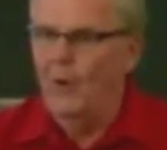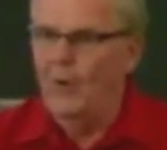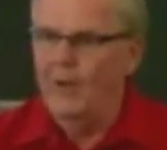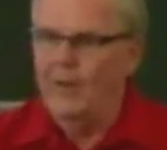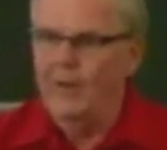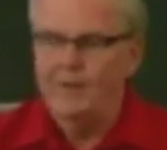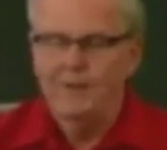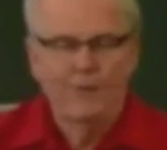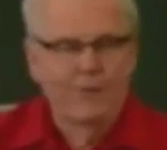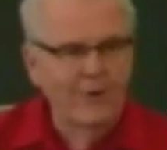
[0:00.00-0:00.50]

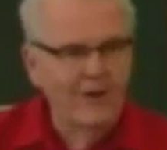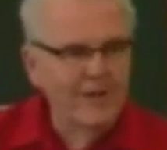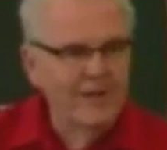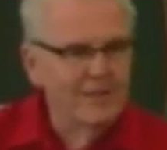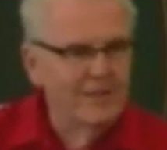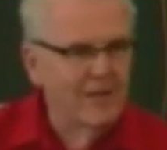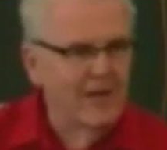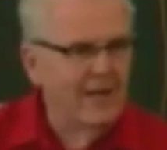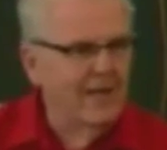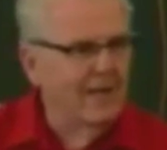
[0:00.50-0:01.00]
in Greece,
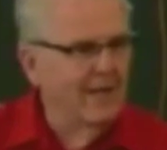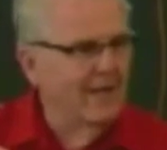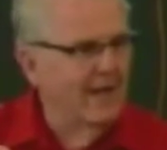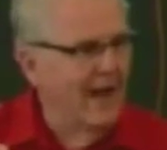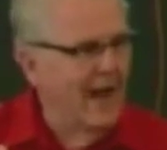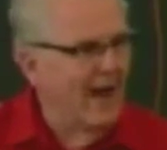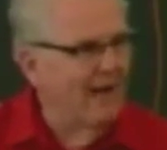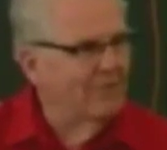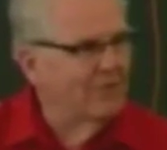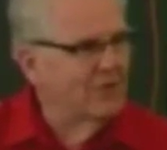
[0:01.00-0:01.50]
they didn't
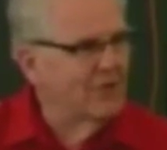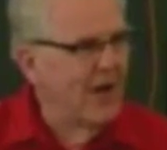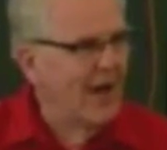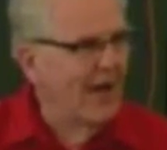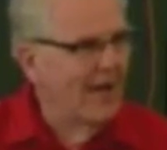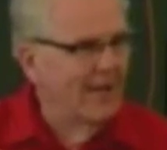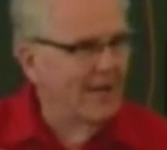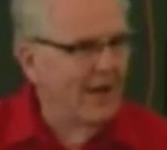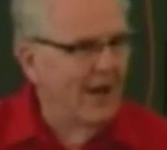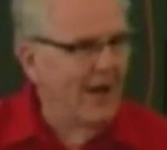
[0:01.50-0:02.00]
have
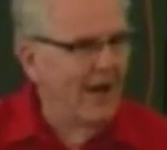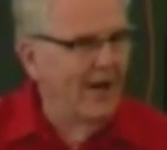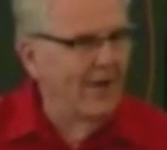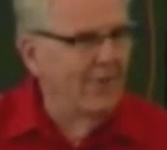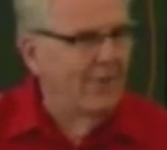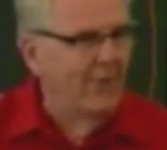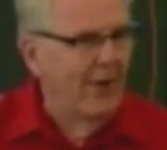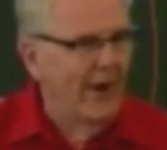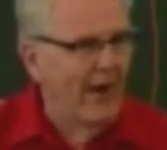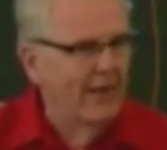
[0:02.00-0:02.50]
signed
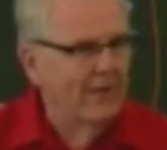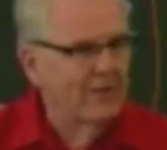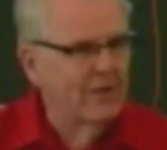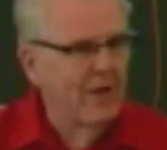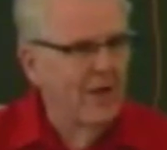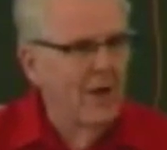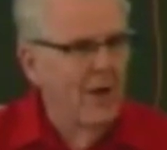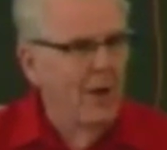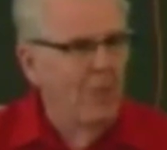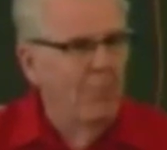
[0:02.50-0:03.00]
contracts,
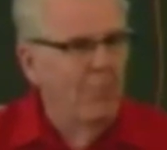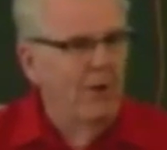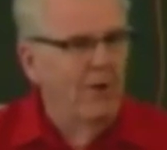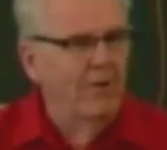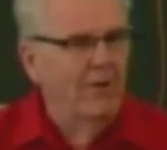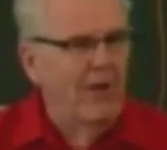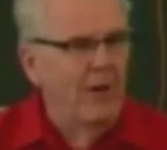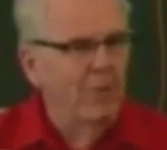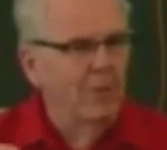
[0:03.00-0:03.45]
but they would